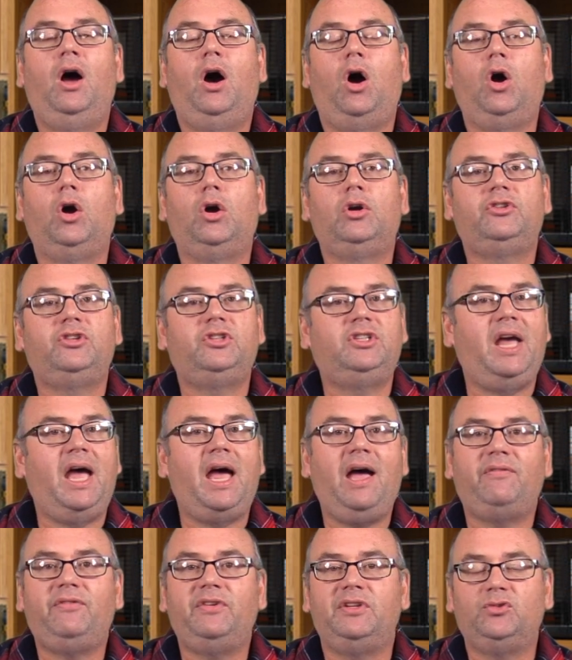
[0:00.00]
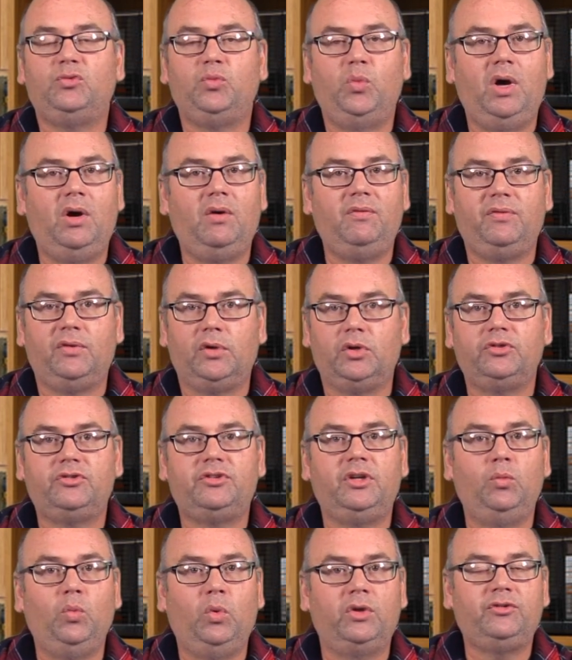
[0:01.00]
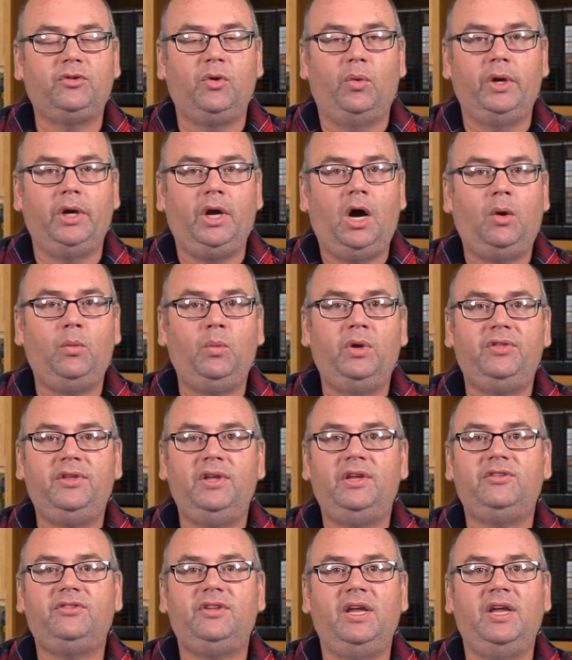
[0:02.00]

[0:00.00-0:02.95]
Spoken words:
Our staff is well versed in what's going on with this.